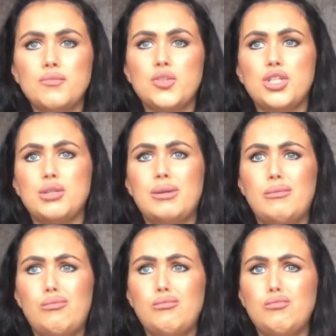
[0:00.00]
just
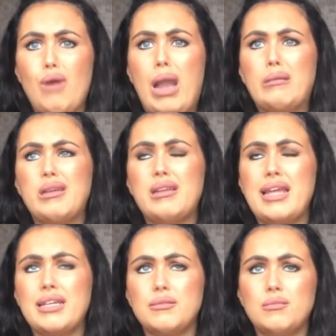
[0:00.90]
want to randomly
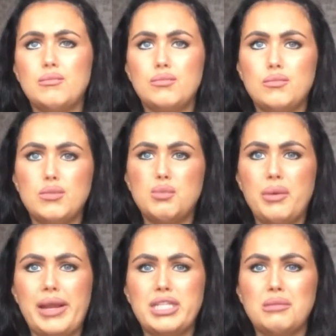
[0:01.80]
like
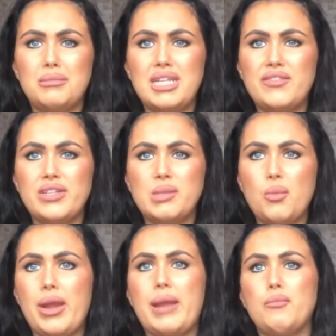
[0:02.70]
spray in some leave-in
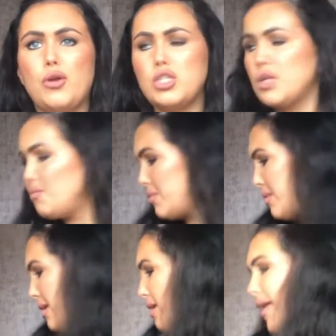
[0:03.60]
spray and brush it.
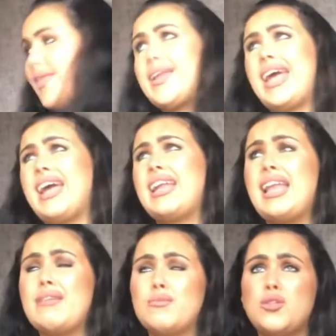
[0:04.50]
Like today, I didn't
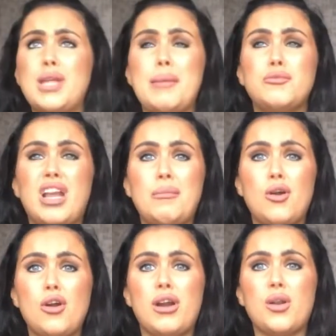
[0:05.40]
even heat style my
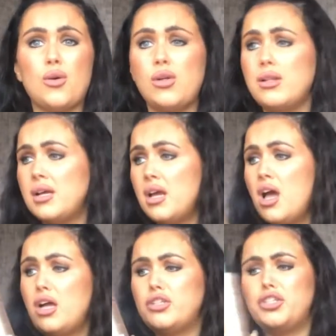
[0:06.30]
hair at all.
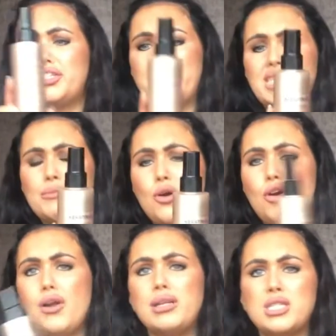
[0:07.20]
I used this in my
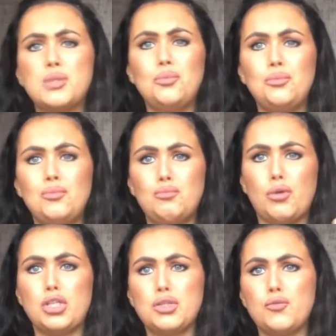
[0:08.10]
hair and just
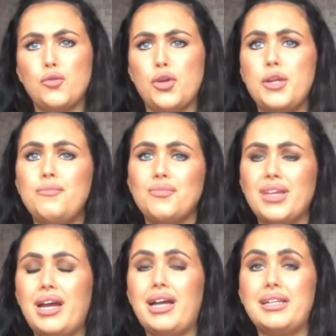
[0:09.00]
brush it through,
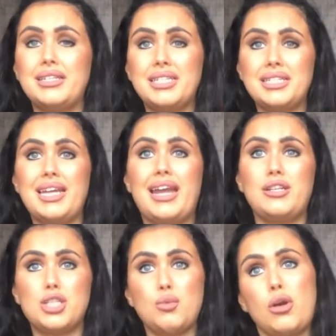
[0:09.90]
and yeah, it
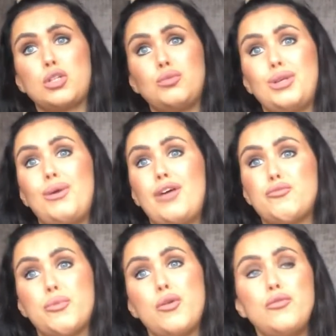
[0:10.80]
just works really well
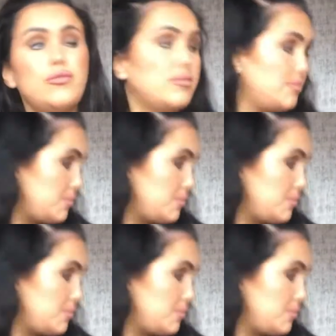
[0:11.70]
for both.